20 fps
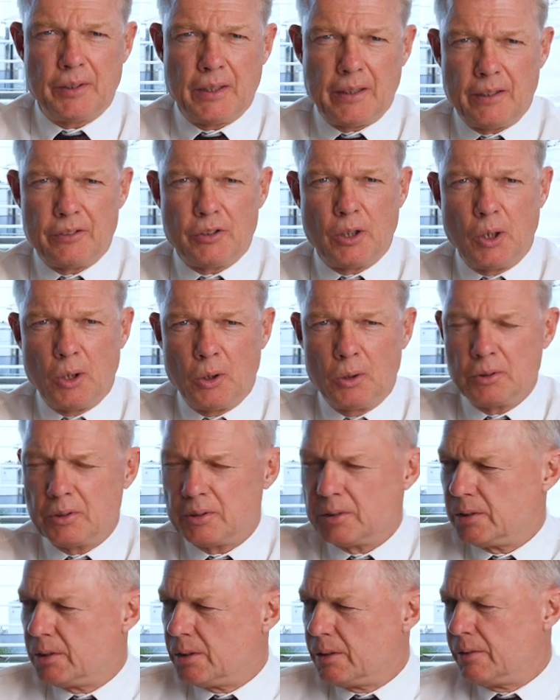that is
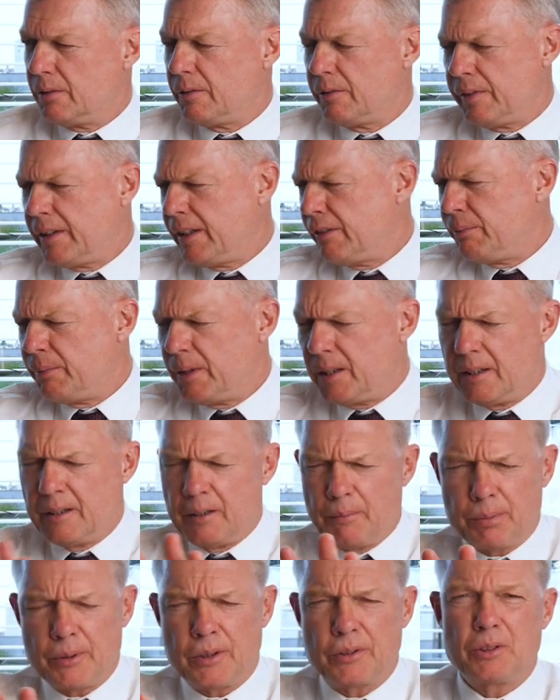owned. 5
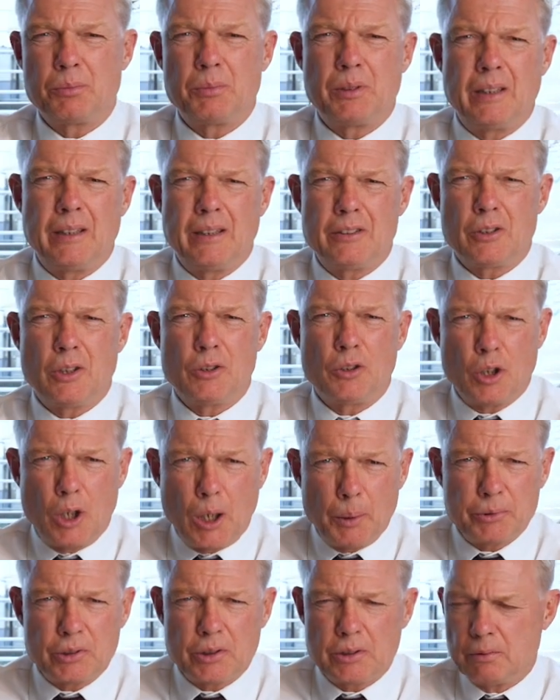million approximately is under
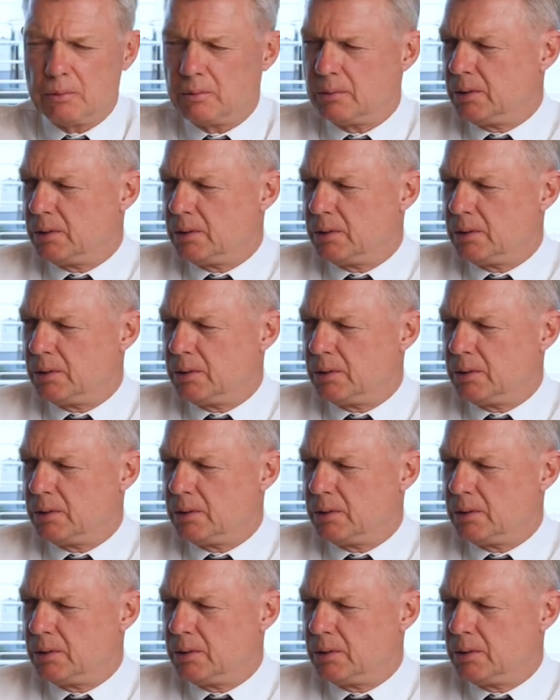option,